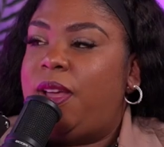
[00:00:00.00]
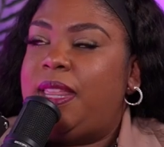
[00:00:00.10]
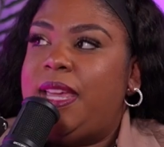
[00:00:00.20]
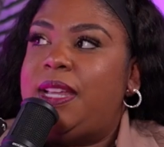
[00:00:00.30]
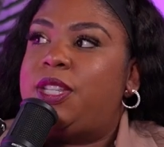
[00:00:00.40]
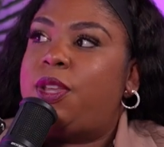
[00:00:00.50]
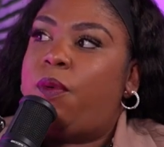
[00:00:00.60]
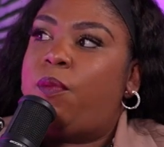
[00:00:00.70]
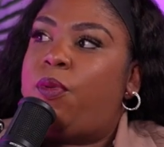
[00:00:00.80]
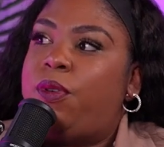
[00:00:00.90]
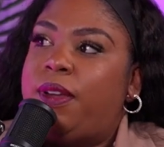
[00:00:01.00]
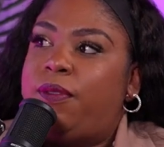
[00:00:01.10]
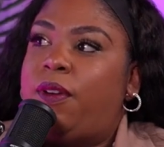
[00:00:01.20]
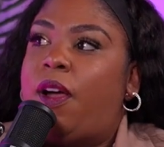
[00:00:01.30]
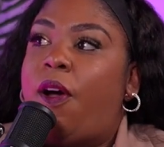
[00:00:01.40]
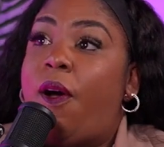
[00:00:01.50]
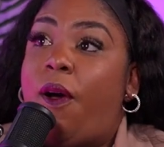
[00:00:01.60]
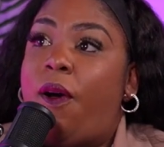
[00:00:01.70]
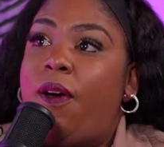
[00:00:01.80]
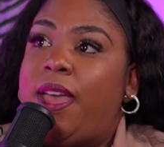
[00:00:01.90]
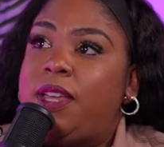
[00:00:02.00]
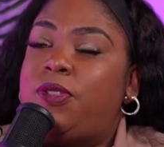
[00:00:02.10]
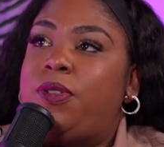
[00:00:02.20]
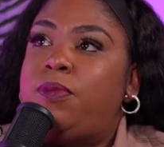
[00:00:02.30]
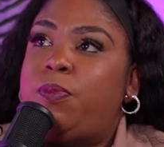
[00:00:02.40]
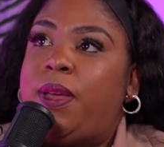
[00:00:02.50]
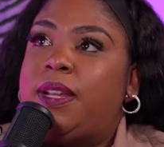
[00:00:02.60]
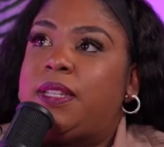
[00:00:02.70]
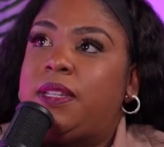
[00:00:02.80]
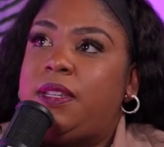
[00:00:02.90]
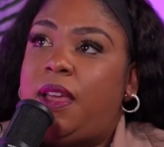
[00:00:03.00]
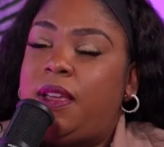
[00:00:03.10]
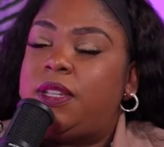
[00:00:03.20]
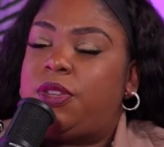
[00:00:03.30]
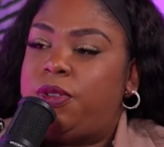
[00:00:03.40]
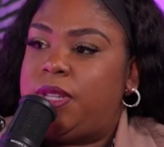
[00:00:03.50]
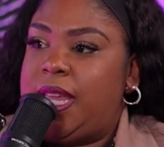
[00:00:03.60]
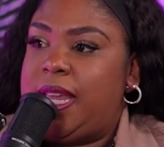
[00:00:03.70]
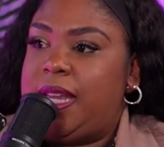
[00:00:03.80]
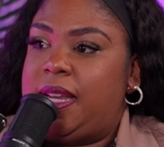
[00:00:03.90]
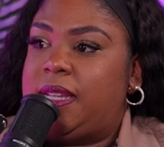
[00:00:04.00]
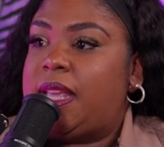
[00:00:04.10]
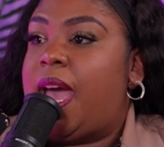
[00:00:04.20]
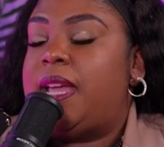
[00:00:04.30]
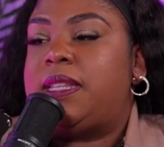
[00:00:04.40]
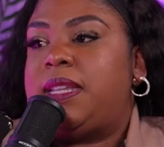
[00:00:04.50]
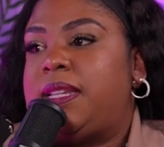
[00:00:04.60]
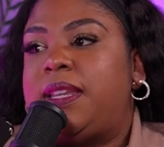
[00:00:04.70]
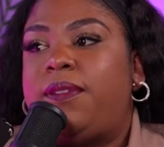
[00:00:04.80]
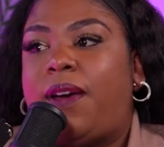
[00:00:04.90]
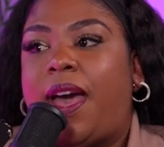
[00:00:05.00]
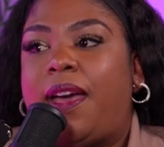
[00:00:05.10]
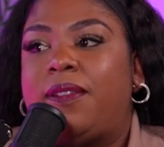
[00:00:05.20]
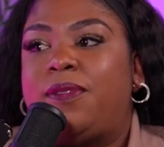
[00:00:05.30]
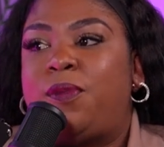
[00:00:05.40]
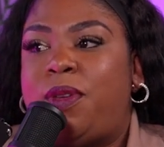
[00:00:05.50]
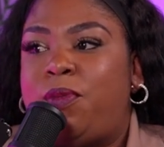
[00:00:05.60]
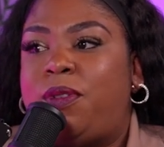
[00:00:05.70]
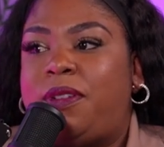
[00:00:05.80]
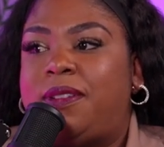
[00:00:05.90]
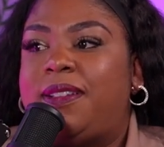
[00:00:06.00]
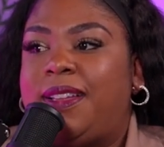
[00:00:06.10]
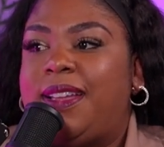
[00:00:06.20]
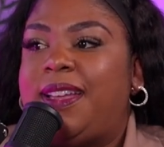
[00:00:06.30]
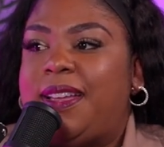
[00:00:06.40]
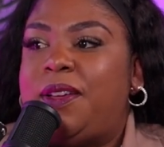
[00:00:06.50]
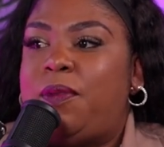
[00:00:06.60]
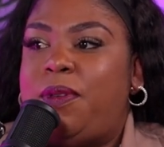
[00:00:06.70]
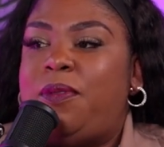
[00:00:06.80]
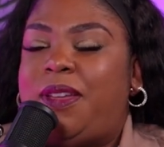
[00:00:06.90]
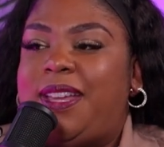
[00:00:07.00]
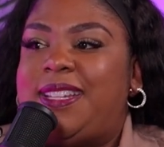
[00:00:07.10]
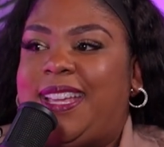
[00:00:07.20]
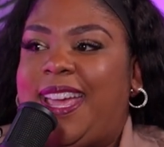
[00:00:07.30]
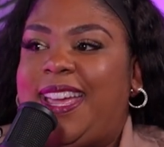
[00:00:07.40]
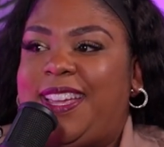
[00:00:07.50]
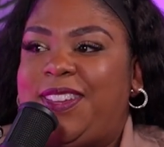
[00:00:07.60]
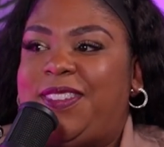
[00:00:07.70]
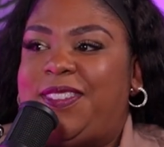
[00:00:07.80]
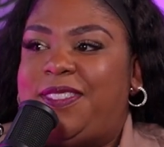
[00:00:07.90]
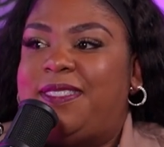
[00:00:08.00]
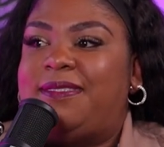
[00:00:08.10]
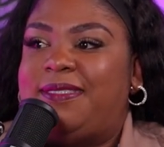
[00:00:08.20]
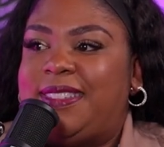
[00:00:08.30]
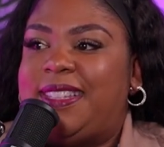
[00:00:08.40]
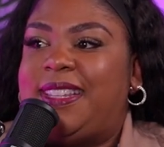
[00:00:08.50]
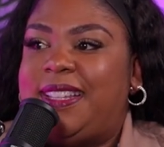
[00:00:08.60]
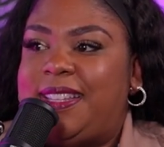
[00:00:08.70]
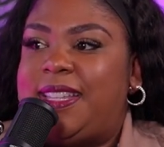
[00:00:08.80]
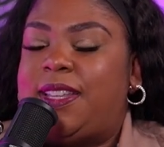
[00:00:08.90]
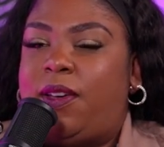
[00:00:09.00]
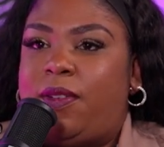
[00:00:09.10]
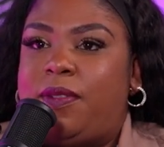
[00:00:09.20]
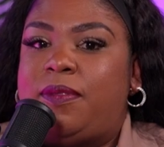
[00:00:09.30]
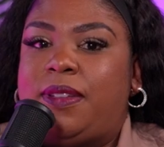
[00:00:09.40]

So I think it's so important for all age groups, but as young as 13 and as high as 65, we will educate you. And so